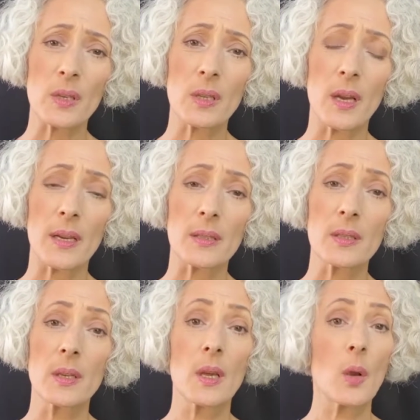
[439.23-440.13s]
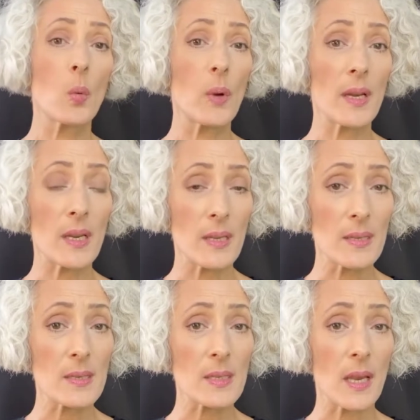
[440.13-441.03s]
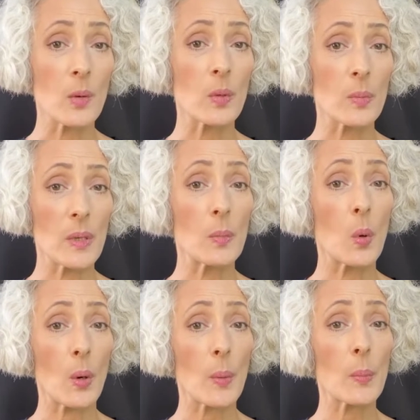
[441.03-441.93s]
client when insight would be more